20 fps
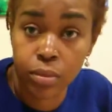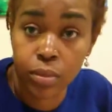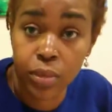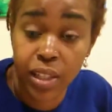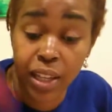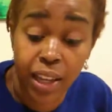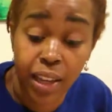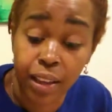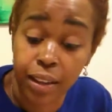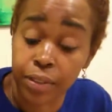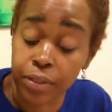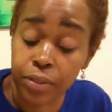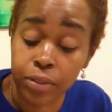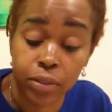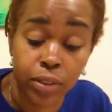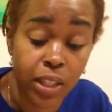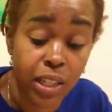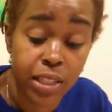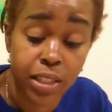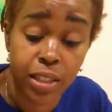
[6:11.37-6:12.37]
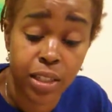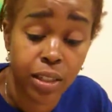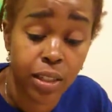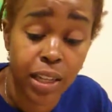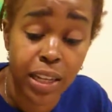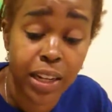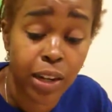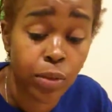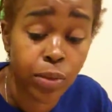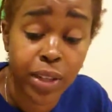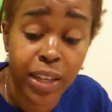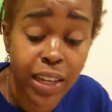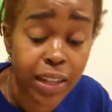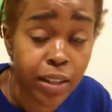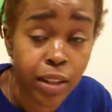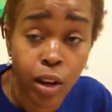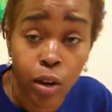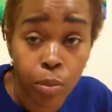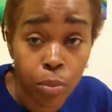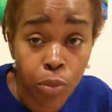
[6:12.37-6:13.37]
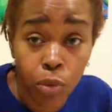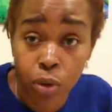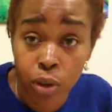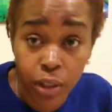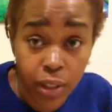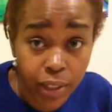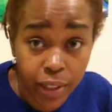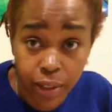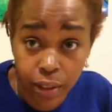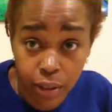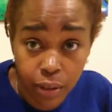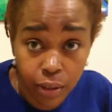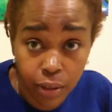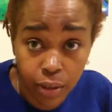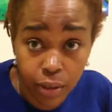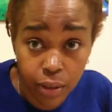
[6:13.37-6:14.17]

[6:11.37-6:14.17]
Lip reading: Death. Listen, it don't get no more clear.